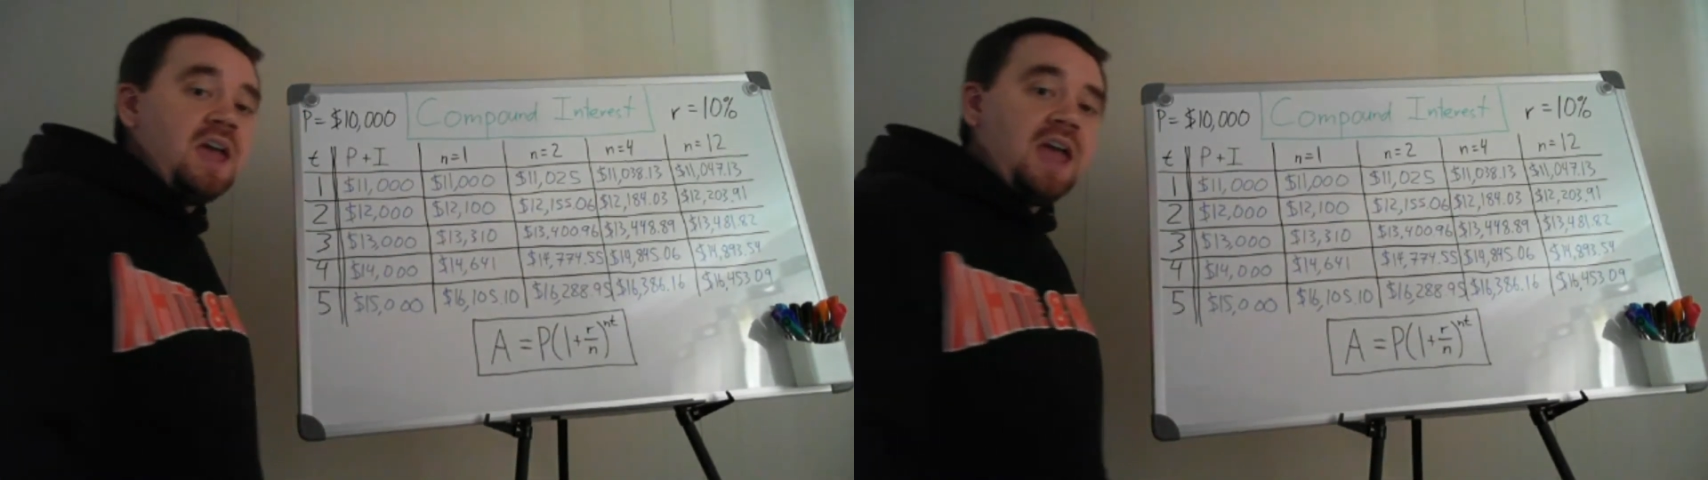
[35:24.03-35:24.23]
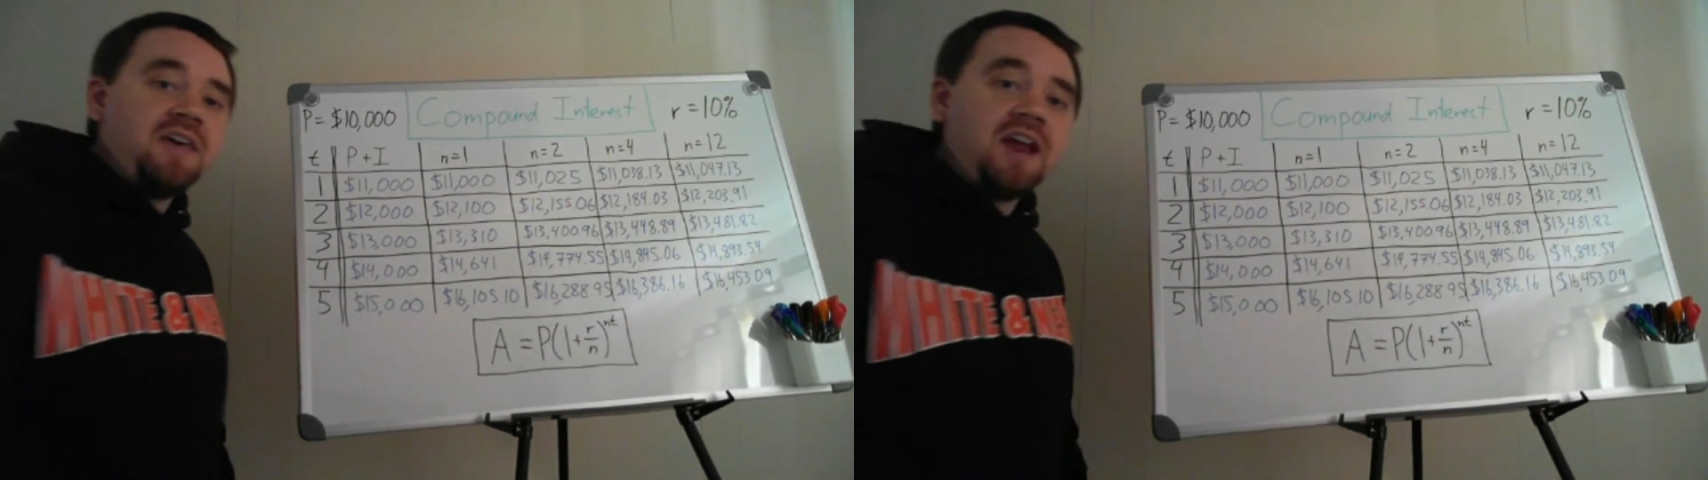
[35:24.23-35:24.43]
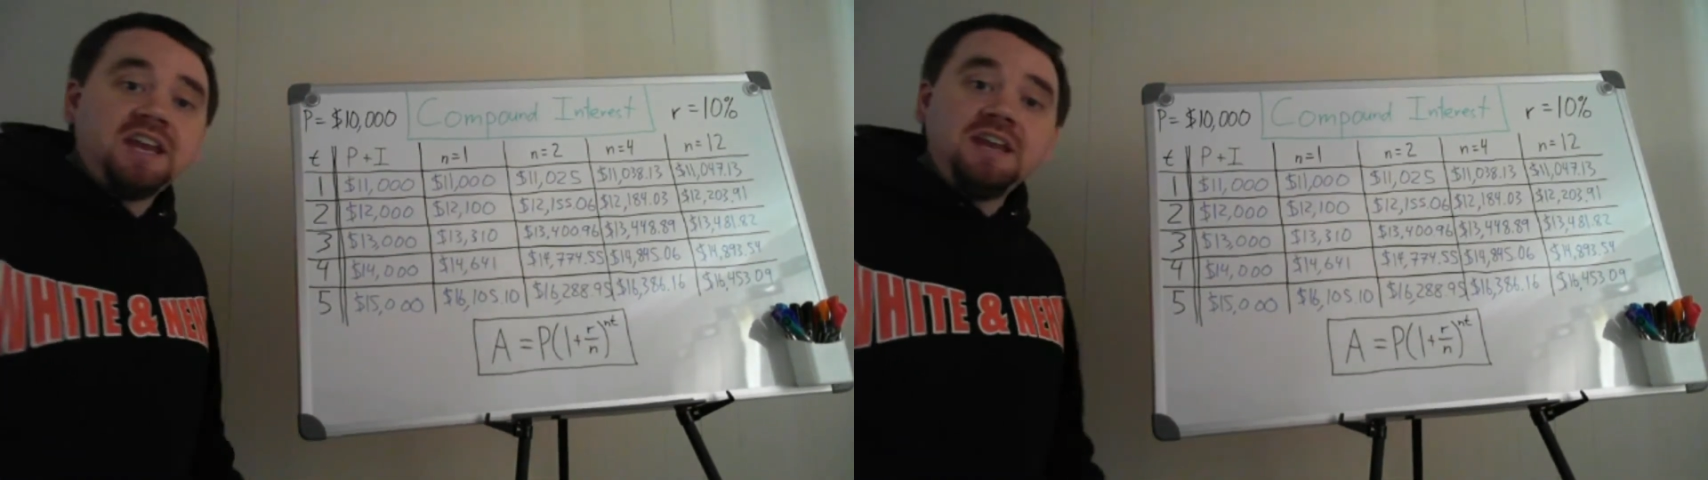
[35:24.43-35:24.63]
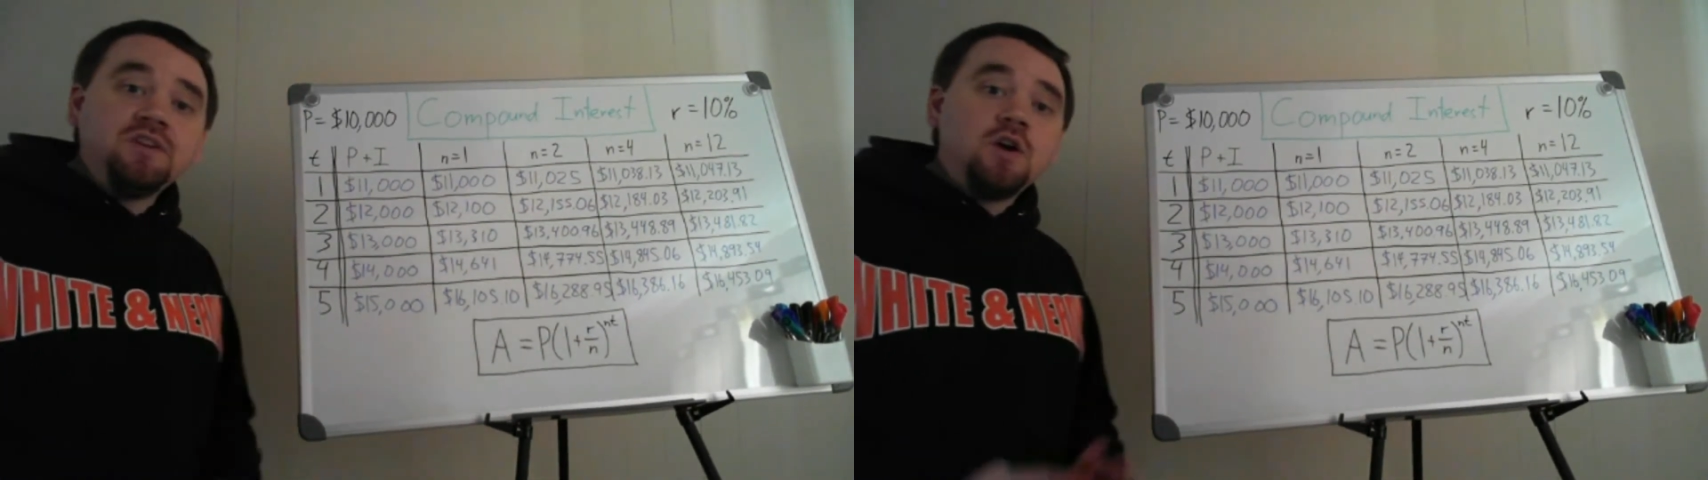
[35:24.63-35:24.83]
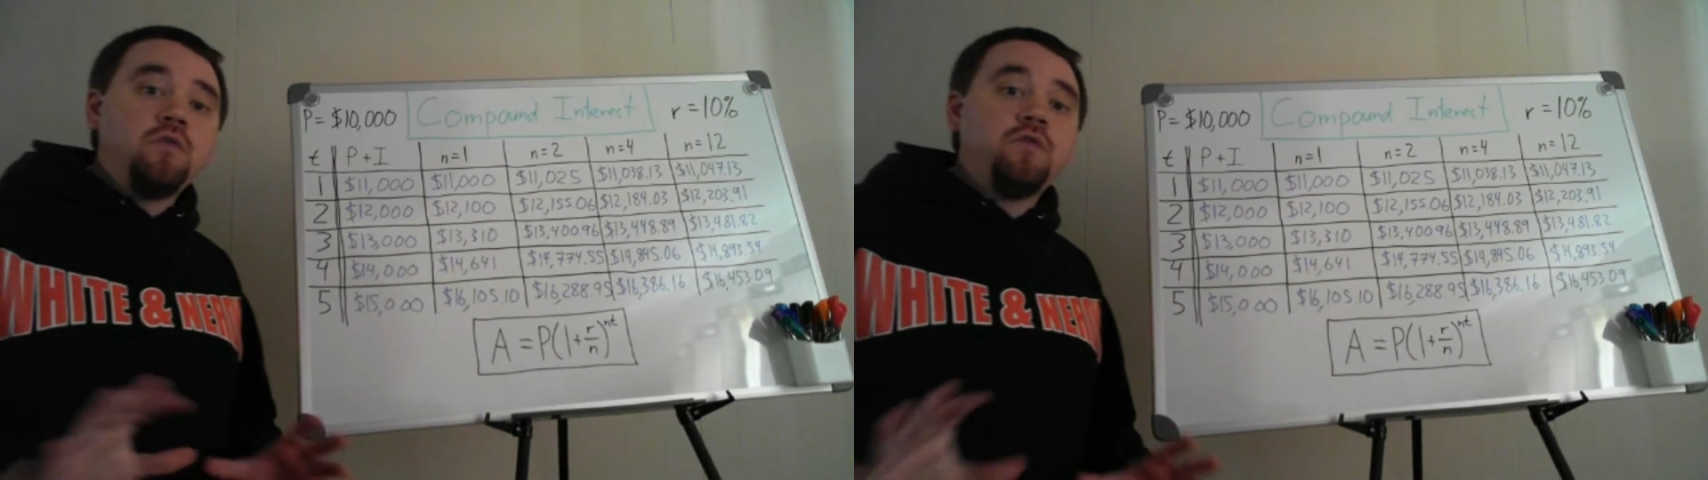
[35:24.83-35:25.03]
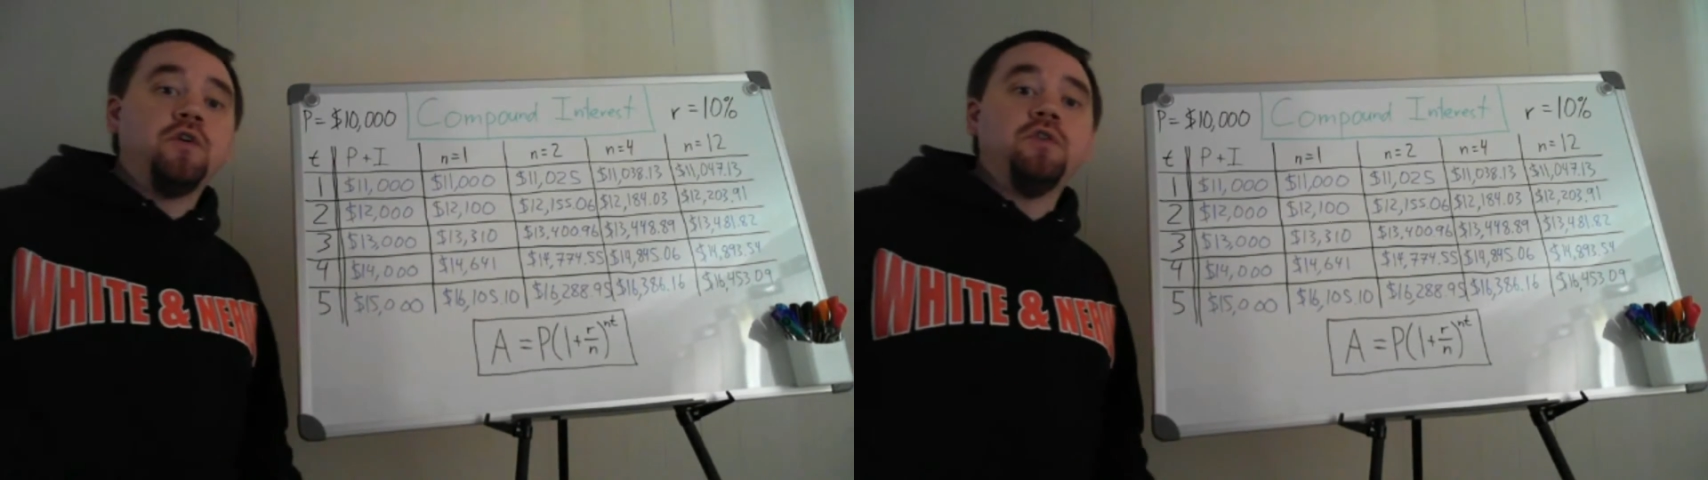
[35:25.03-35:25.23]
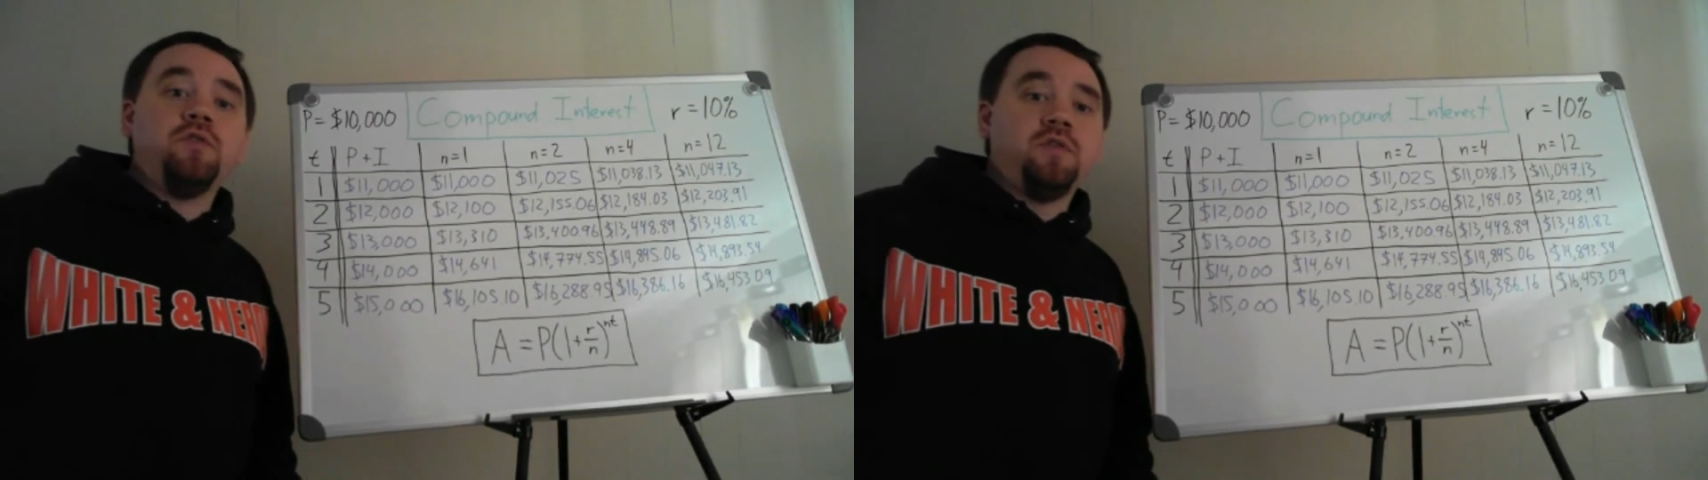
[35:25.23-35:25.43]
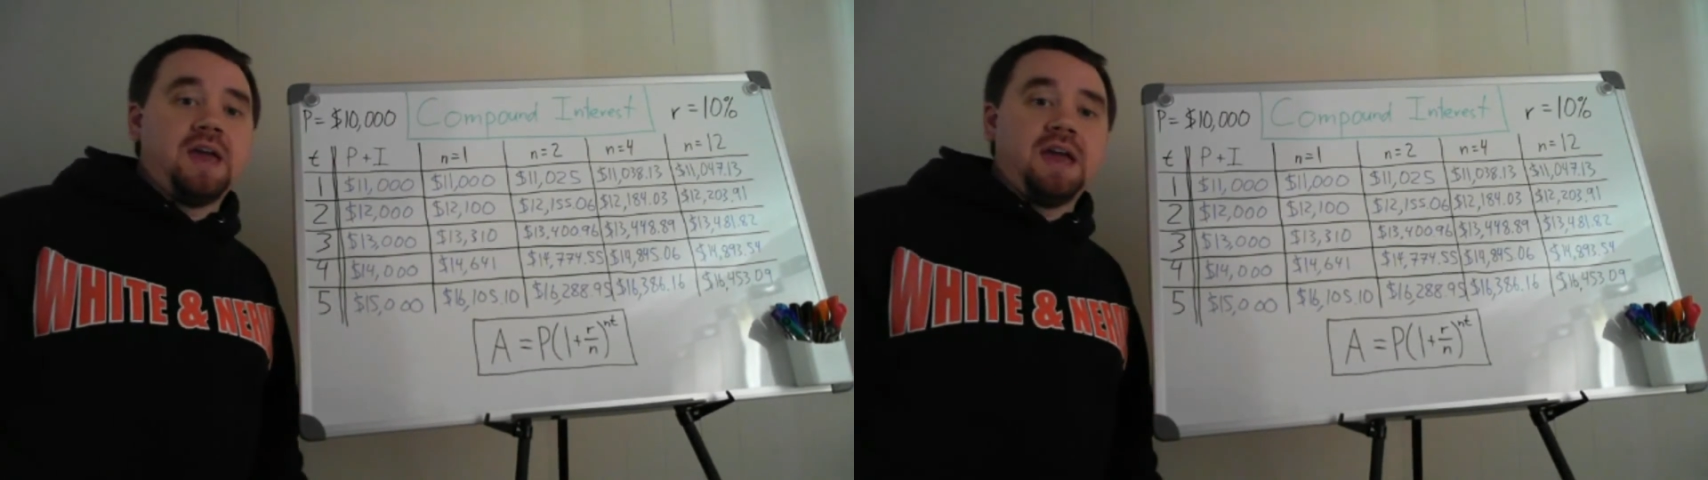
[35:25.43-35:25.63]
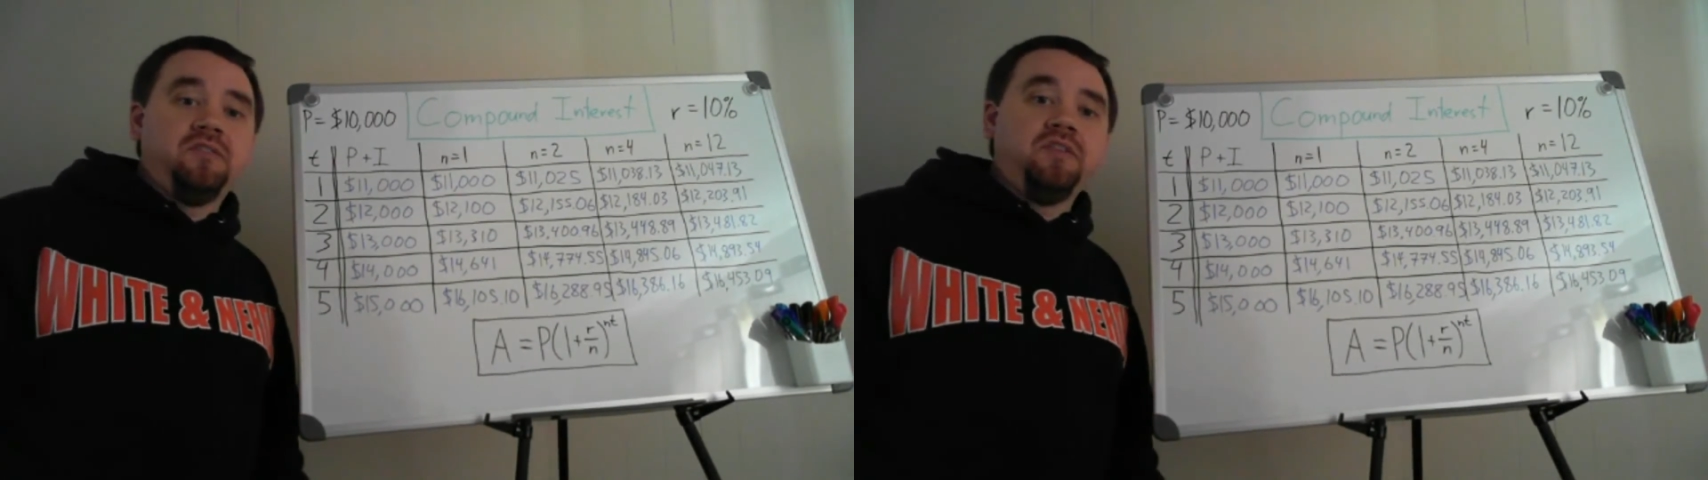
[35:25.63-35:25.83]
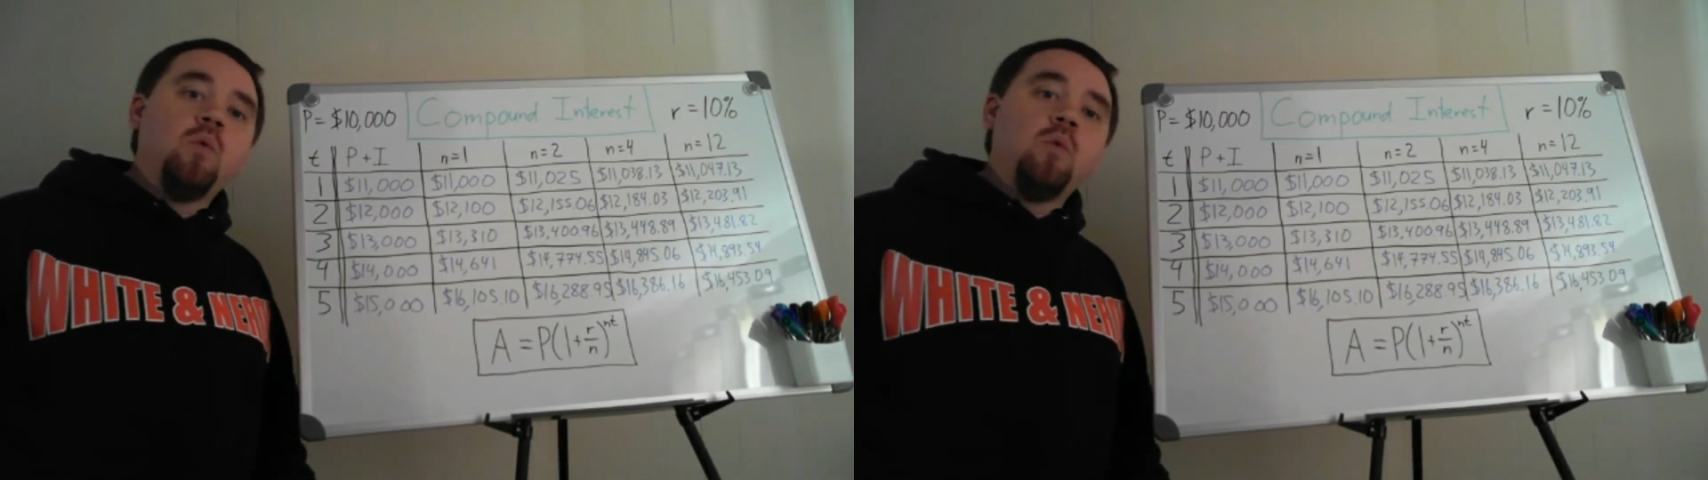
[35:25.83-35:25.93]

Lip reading: And I could even go further than that and say,